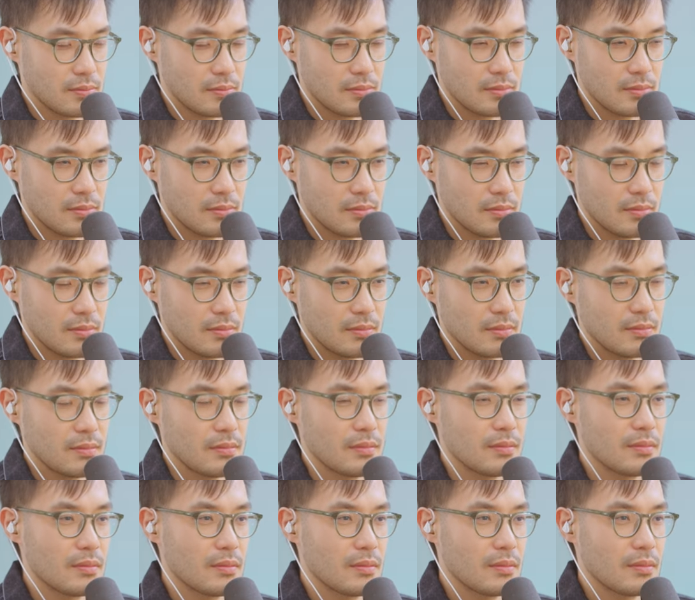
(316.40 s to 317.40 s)

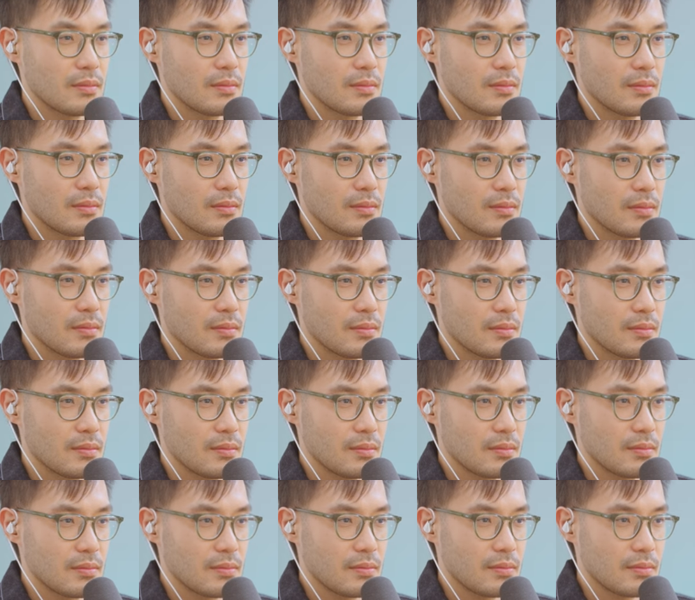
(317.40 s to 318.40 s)

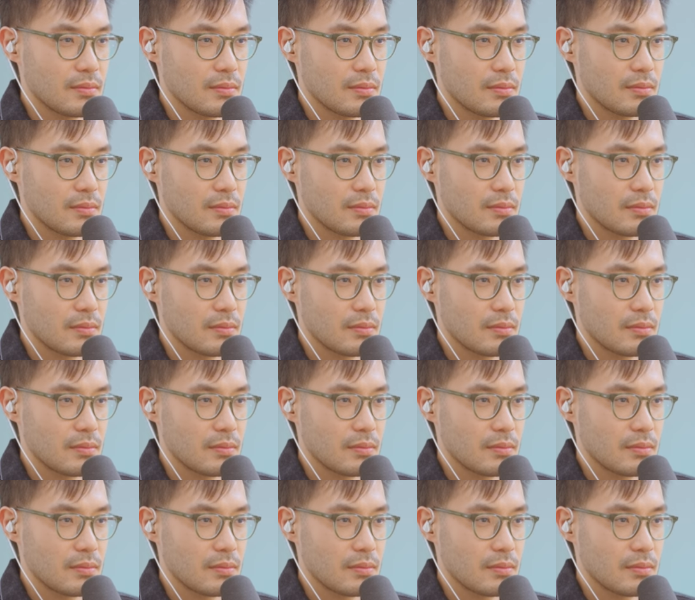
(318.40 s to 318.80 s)
This person isn't speaking.